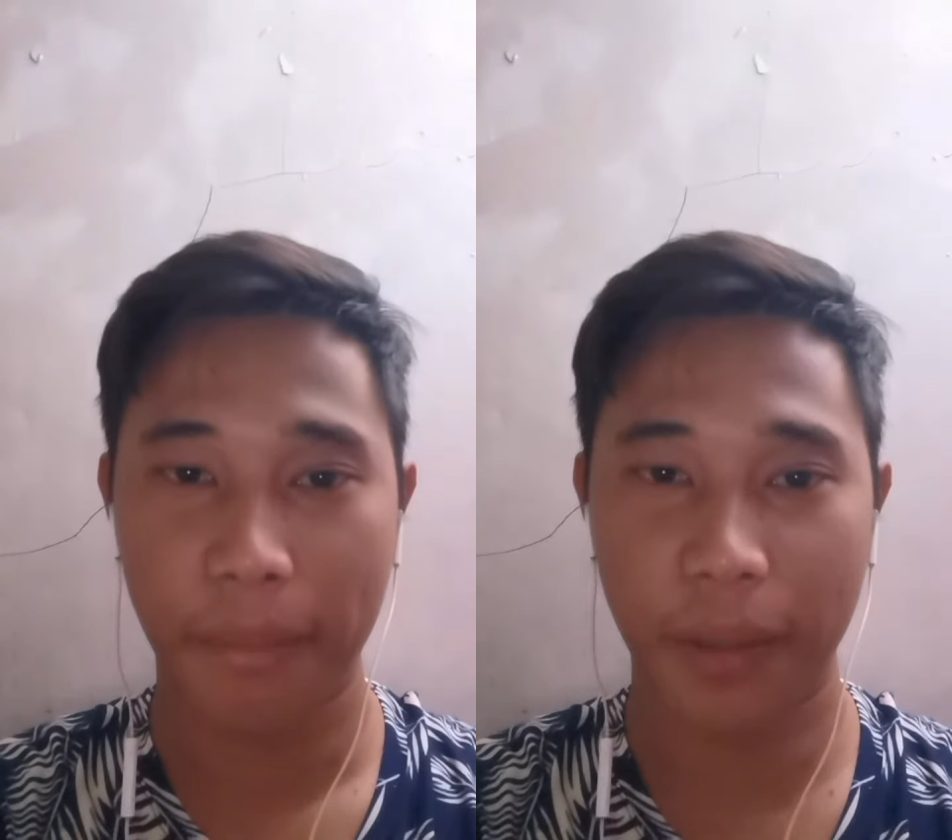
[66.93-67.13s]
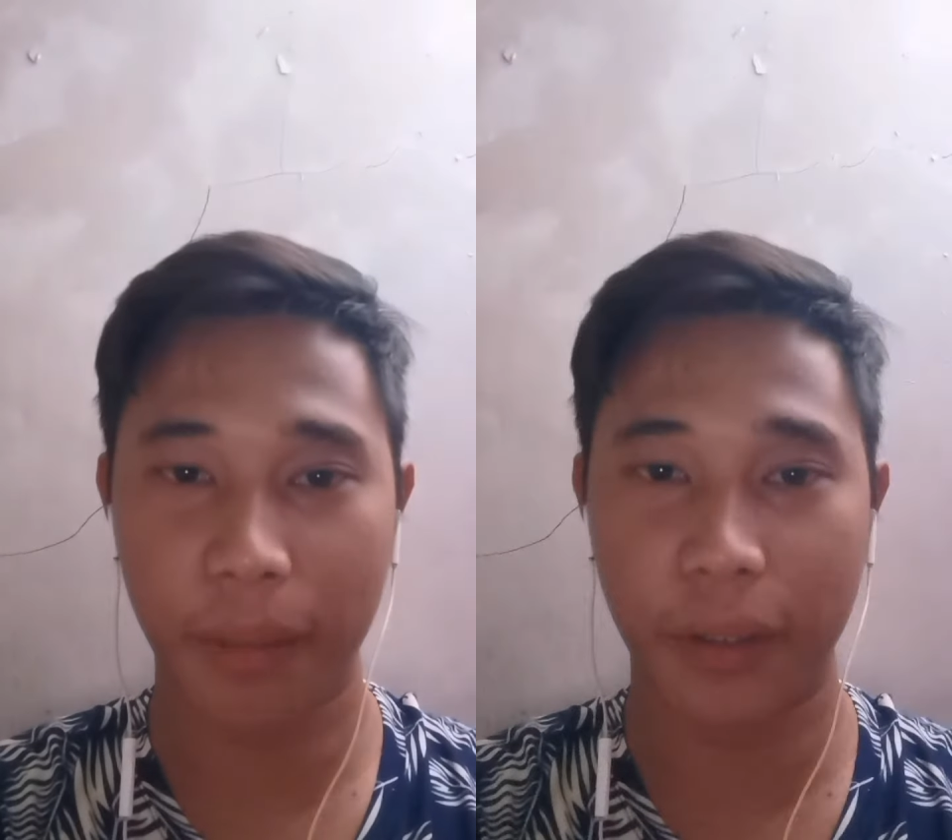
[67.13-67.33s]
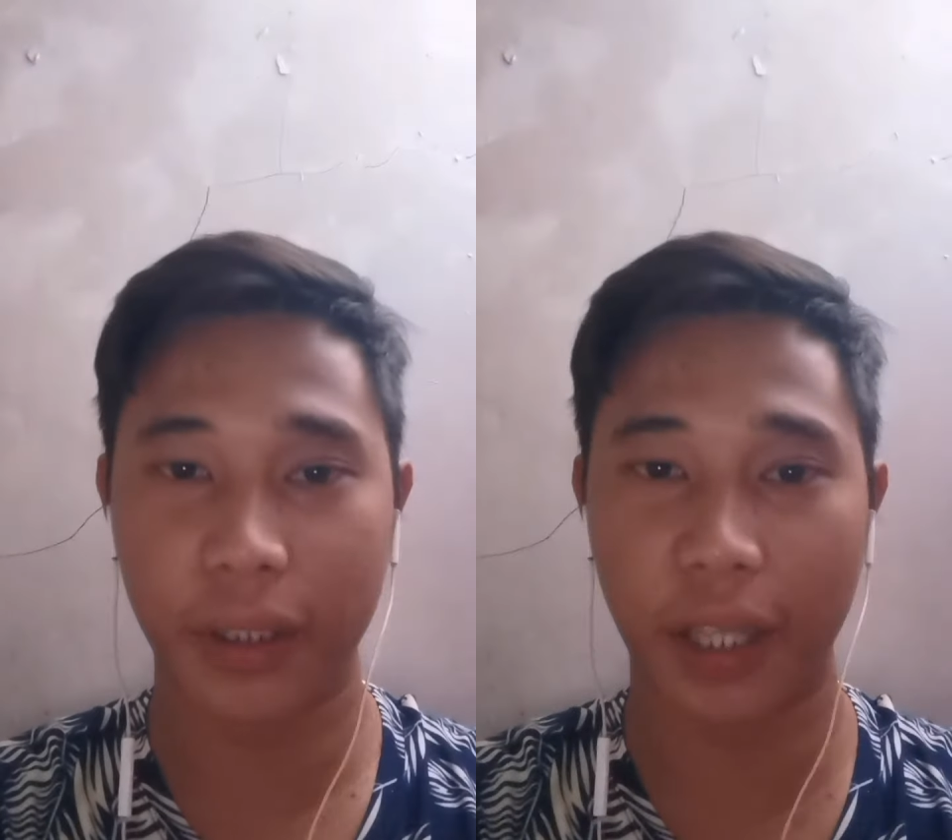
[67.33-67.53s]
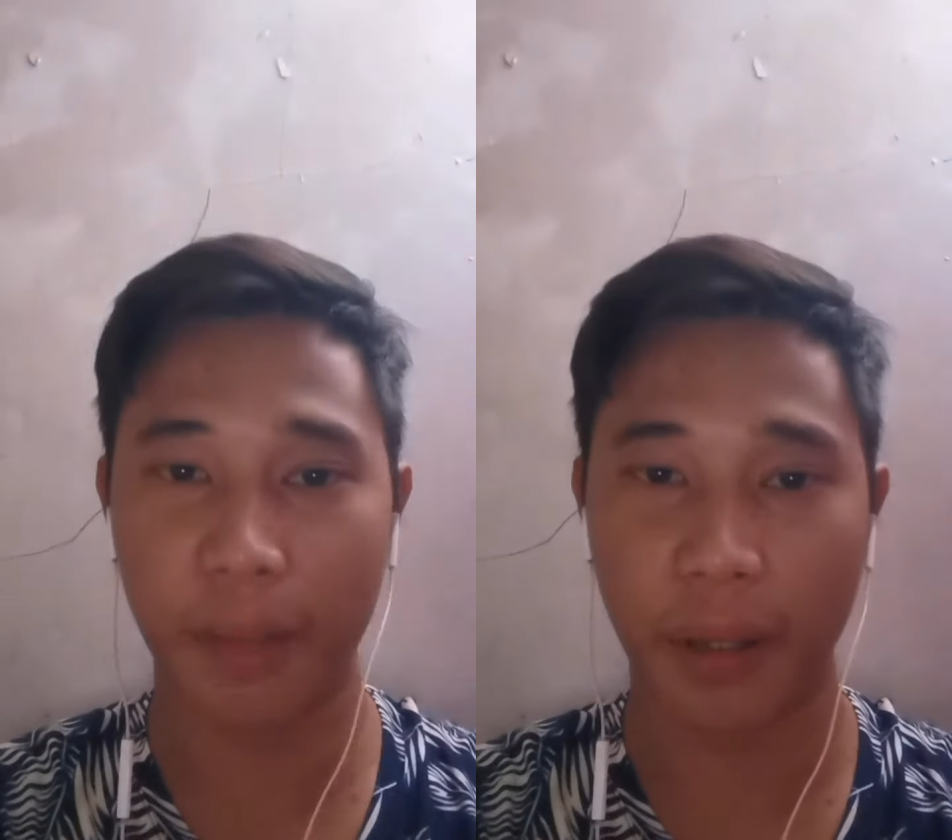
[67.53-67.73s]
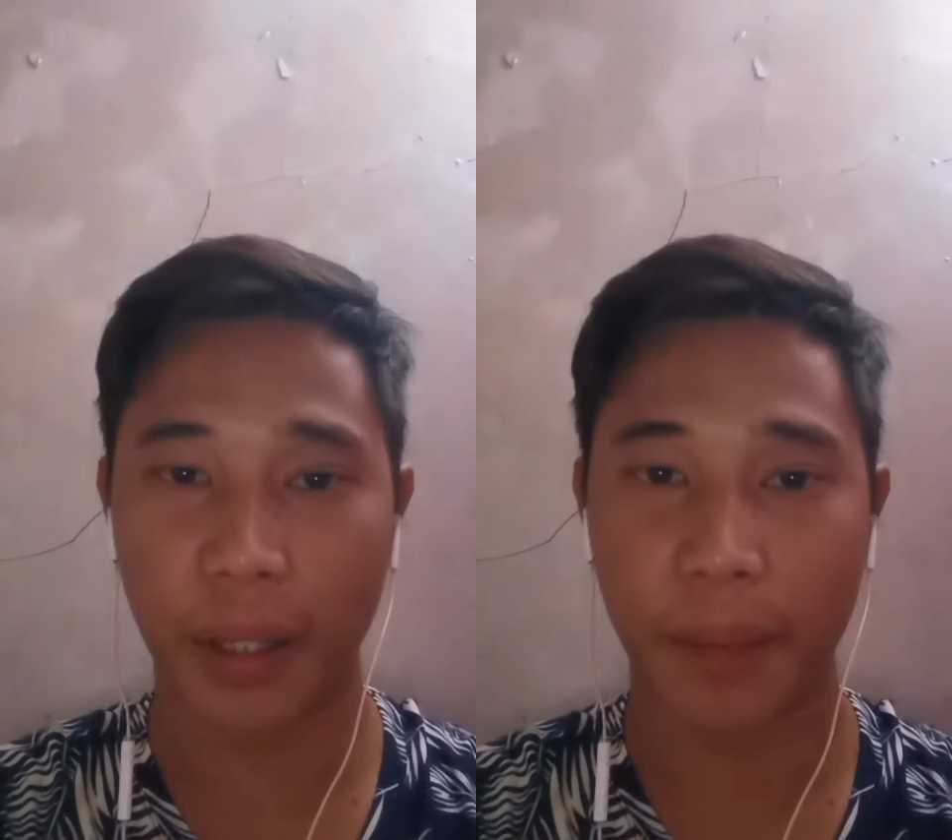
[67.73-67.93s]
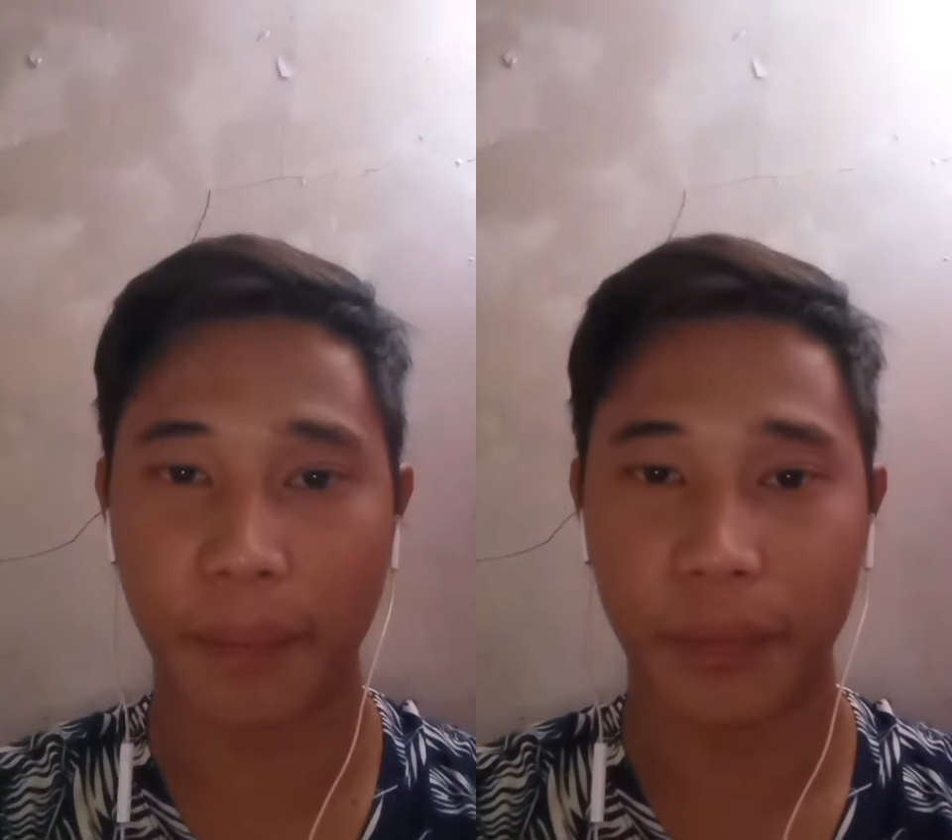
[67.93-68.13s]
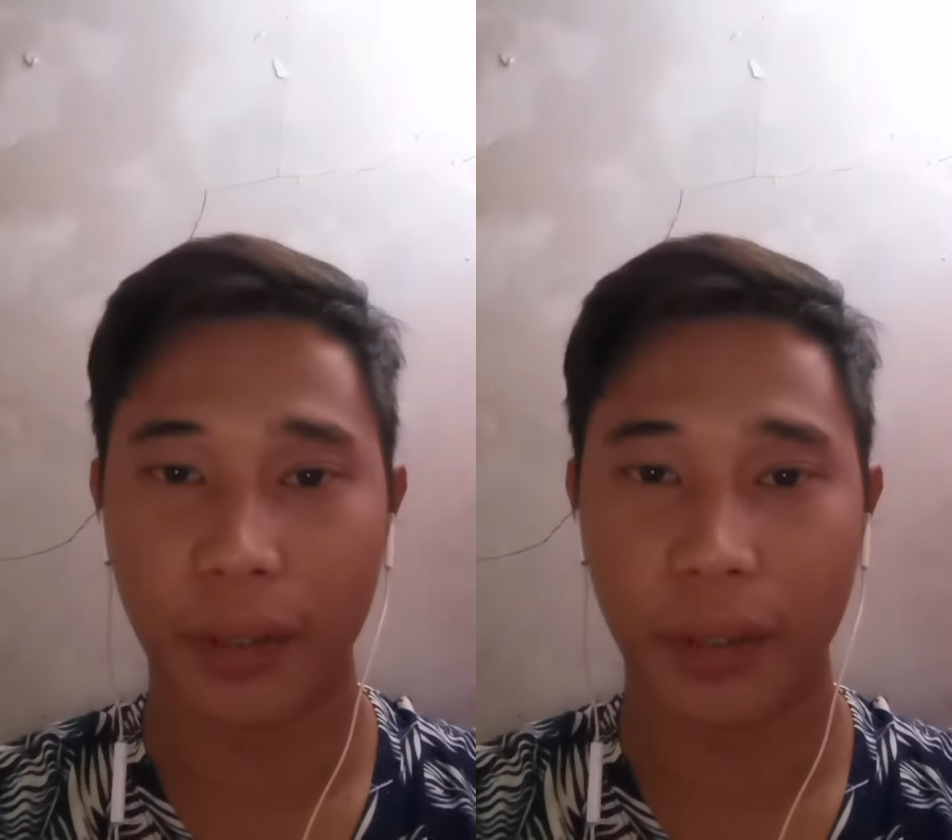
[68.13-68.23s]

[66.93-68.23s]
Number seven,